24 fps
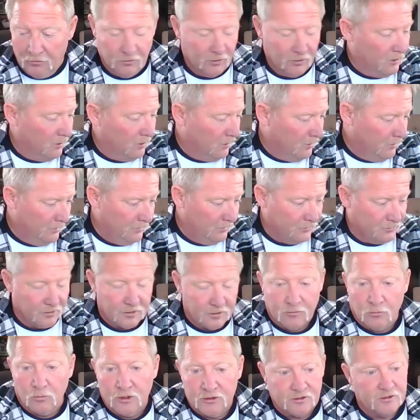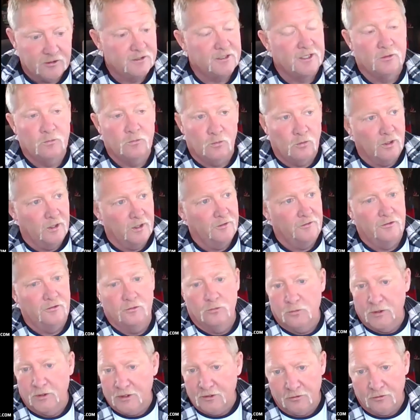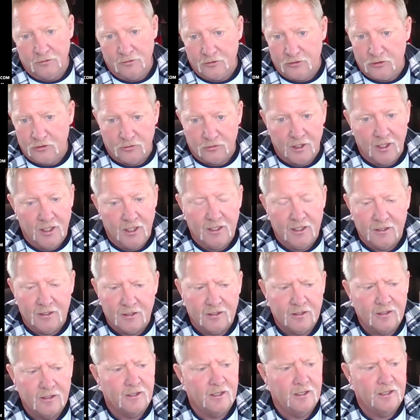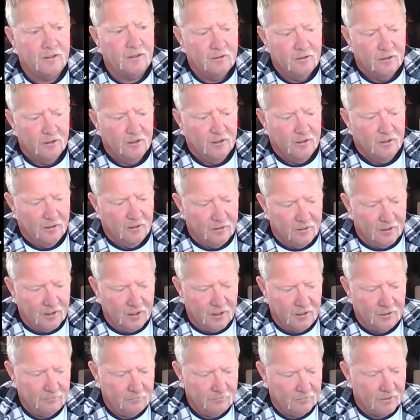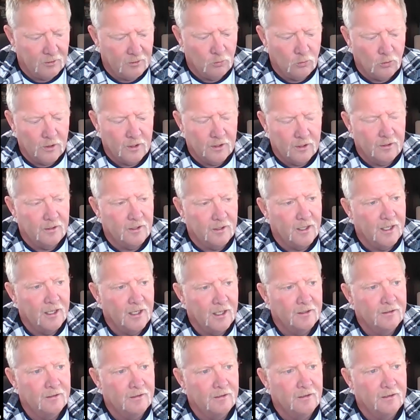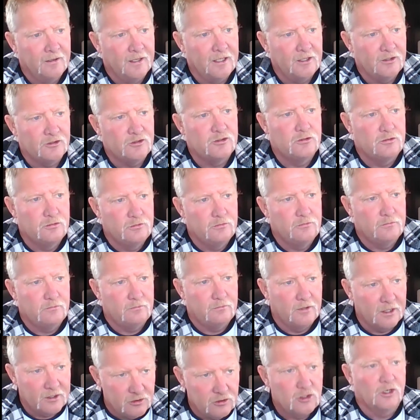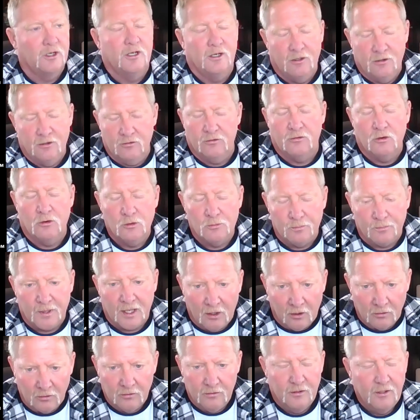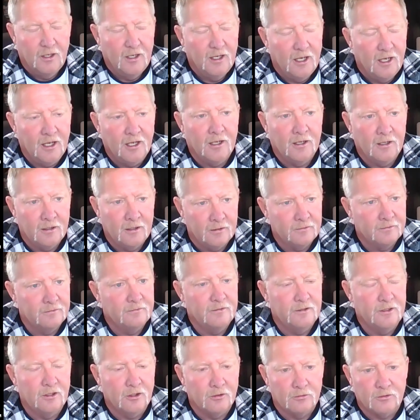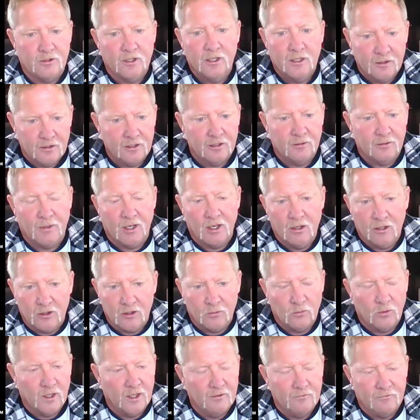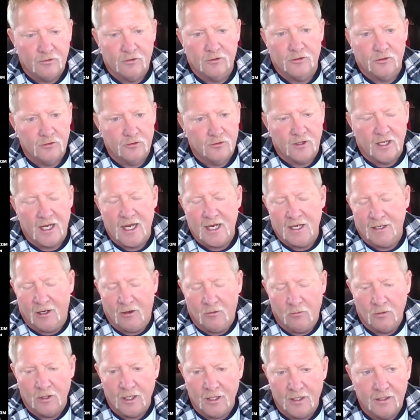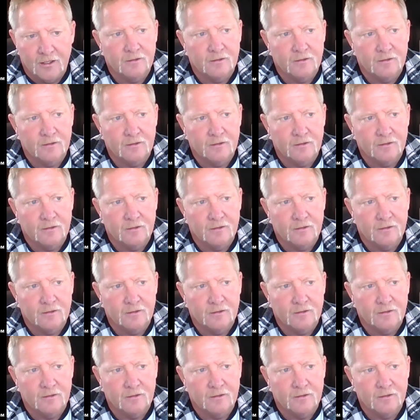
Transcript: go to college, and ones that didn't want to went and learned a trade, and they went and they took it under their own belt and did it the American way versus the handout way.